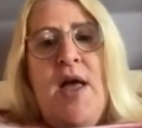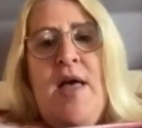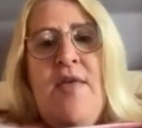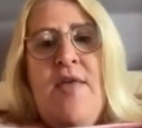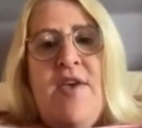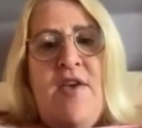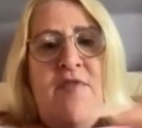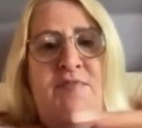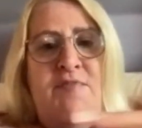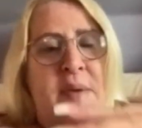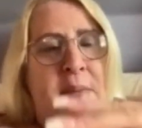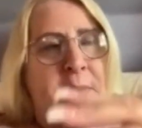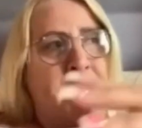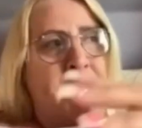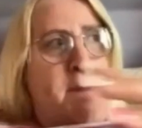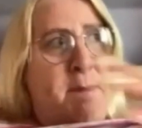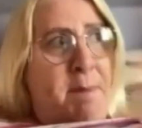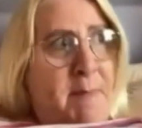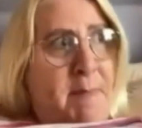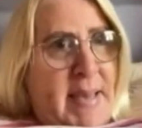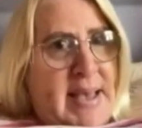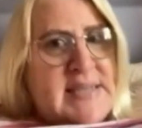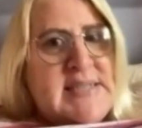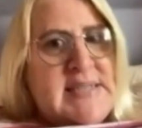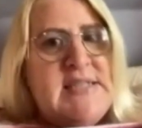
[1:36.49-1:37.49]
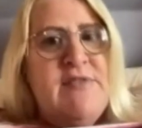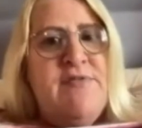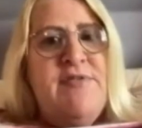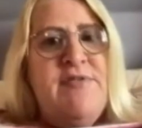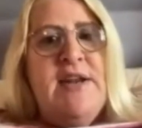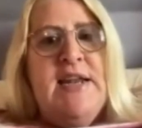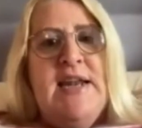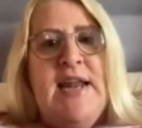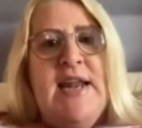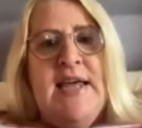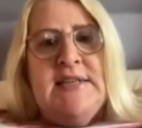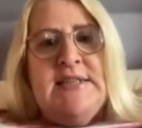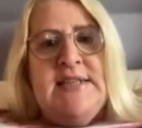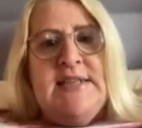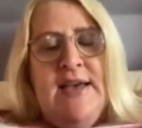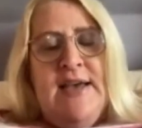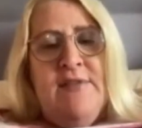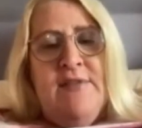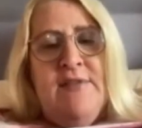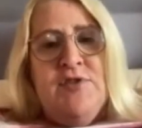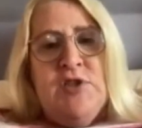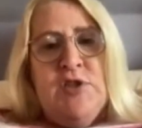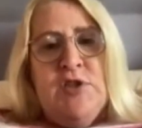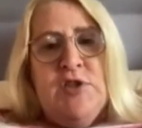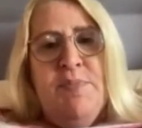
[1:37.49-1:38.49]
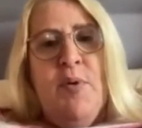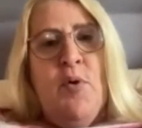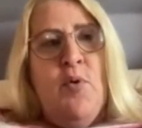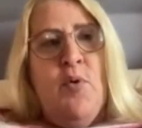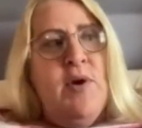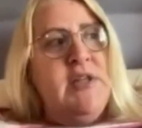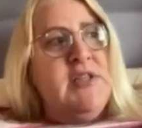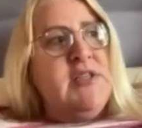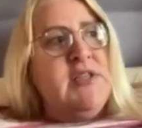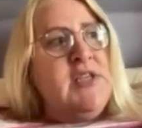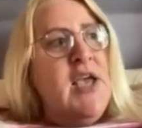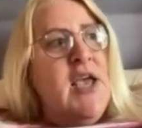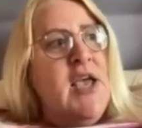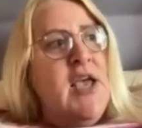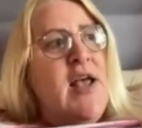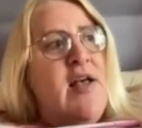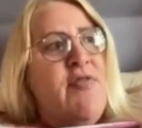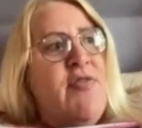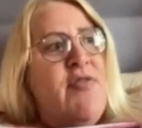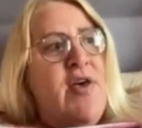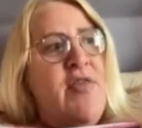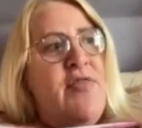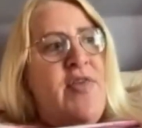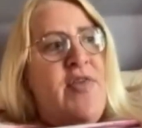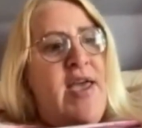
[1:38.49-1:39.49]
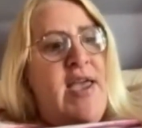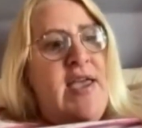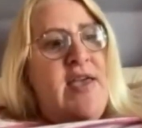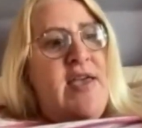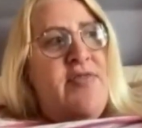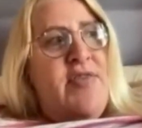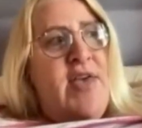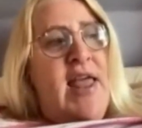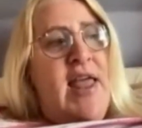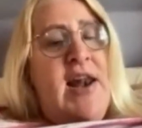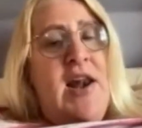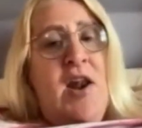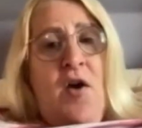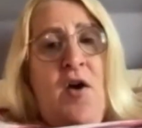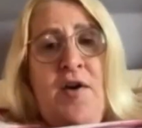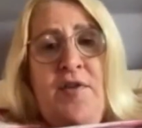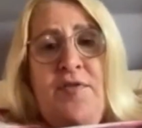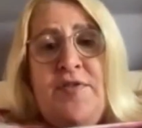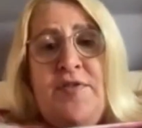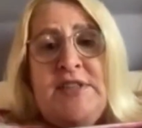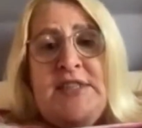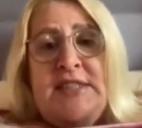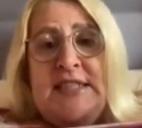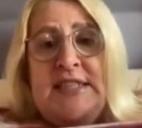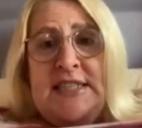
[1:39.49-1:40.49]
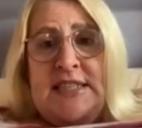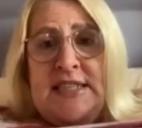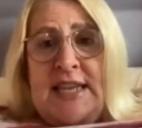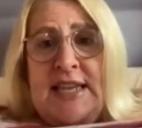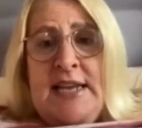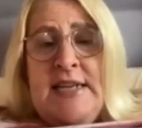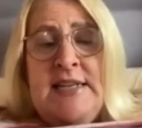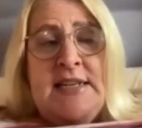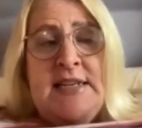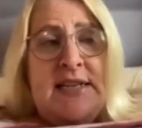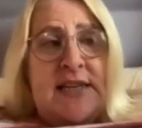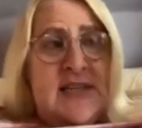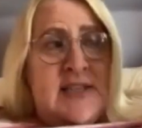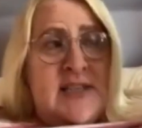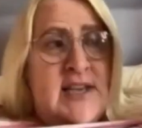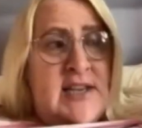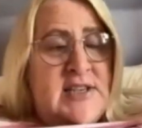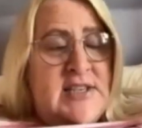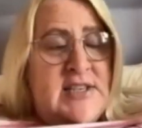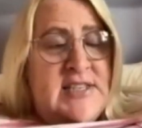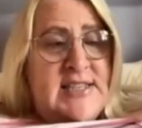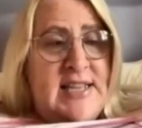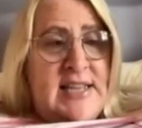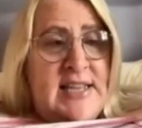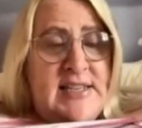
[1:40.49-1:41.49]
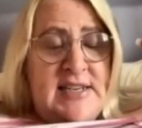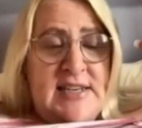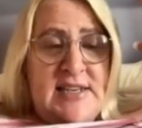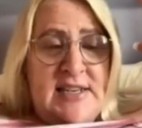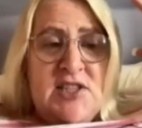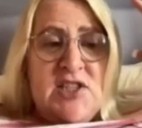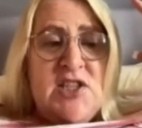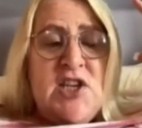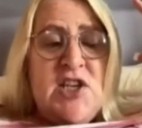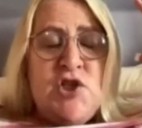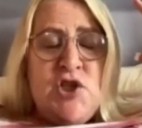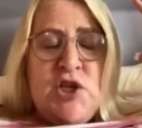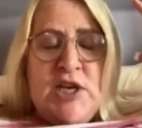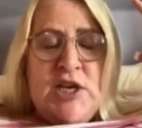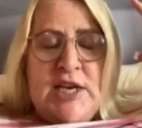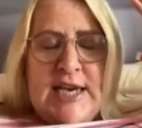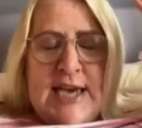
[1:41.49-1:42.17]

They've been massively let down to the point that their life has descended into such